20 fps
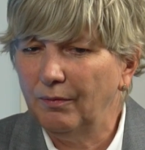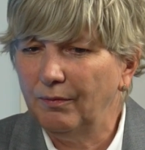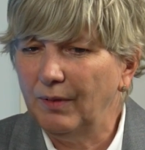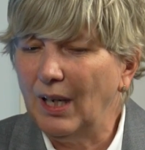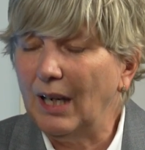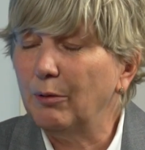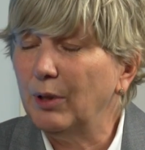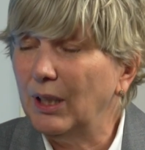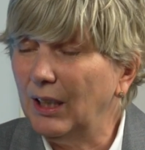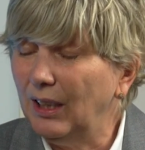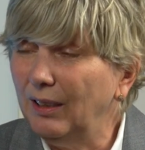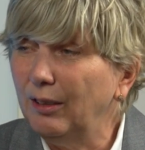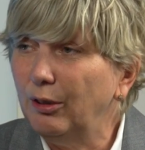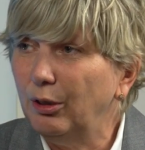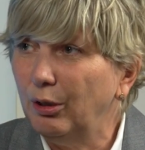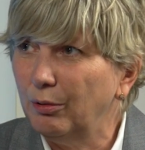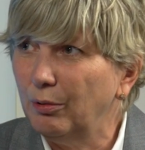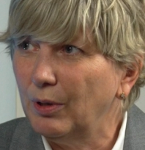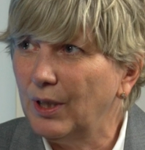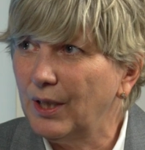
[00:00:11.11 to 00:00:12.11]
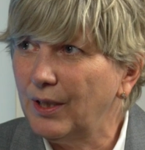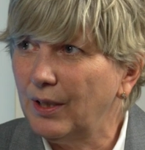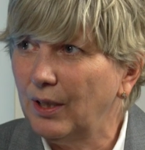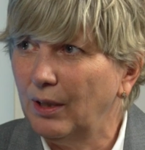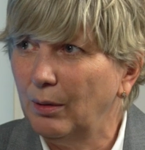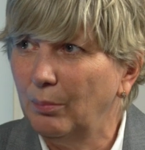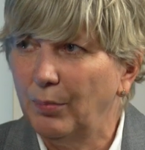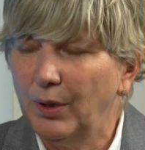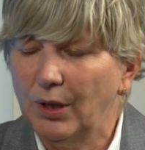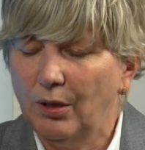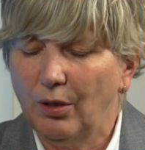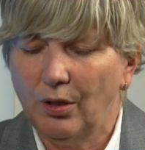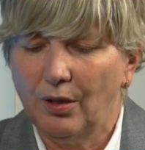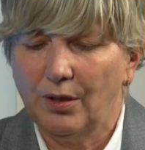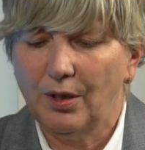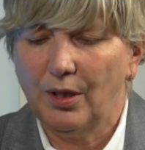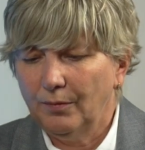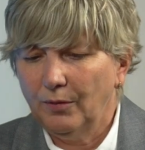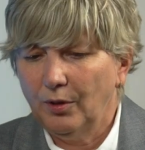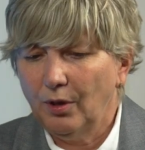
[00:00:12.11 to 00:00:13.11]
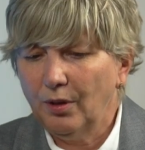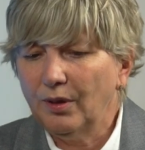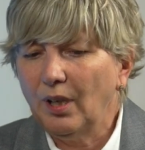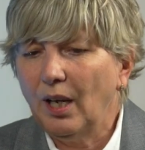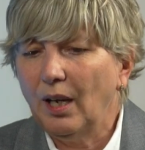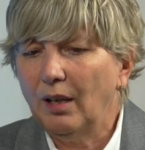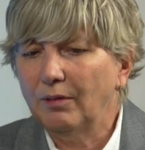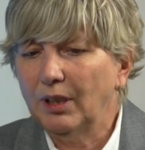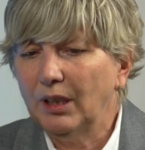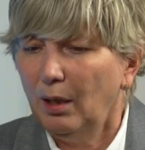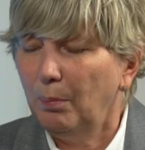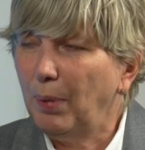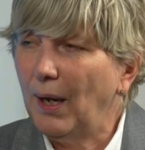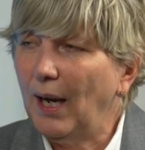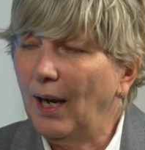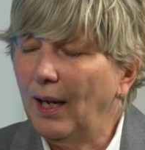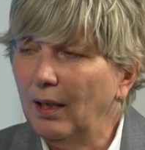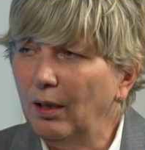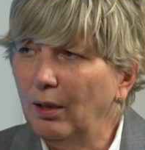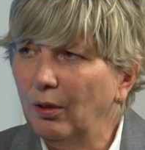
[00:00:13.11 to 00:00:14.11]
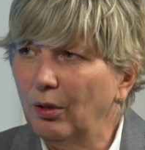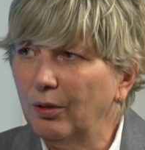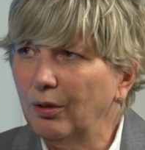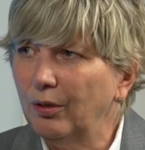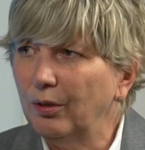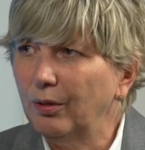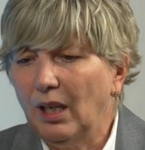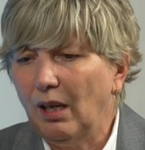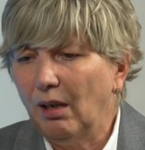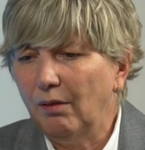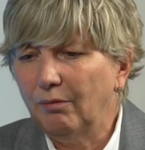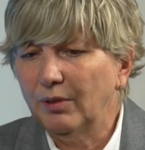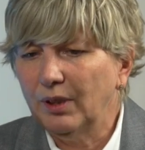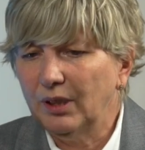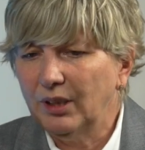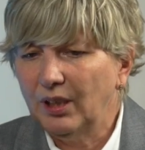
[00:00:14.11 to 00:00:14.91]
very interesting because not having a pilot every